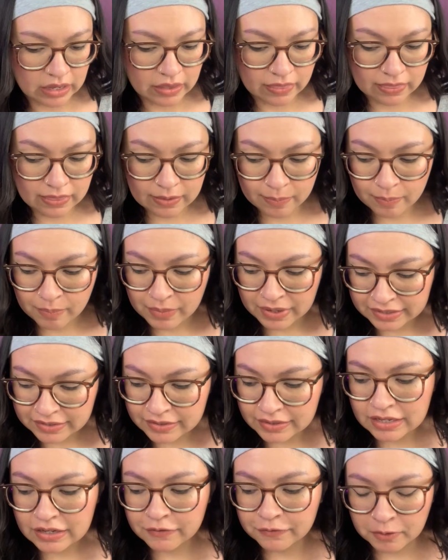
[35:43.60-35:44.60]
the best
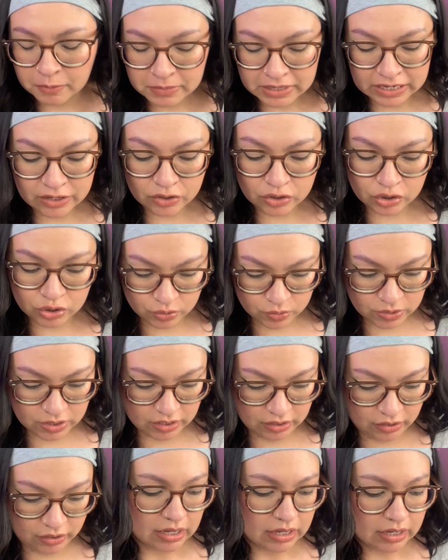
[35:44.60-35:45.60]
thing for me to do
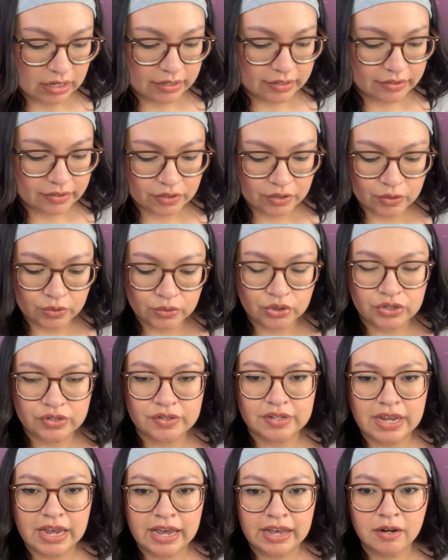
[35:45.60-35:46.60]
here is to
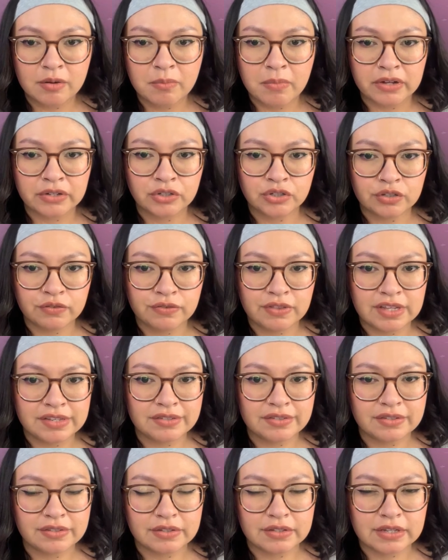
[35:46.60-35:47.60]
just add a bunch of
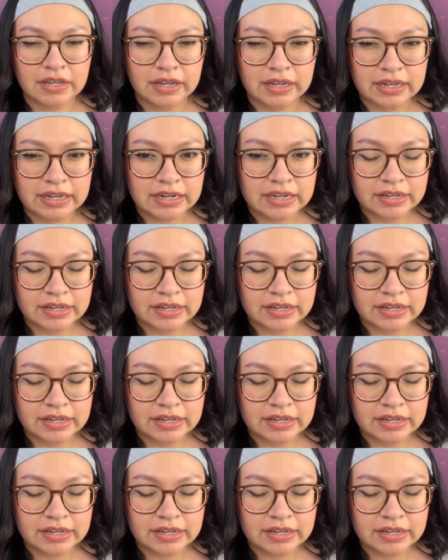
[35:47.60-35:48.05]
these tiny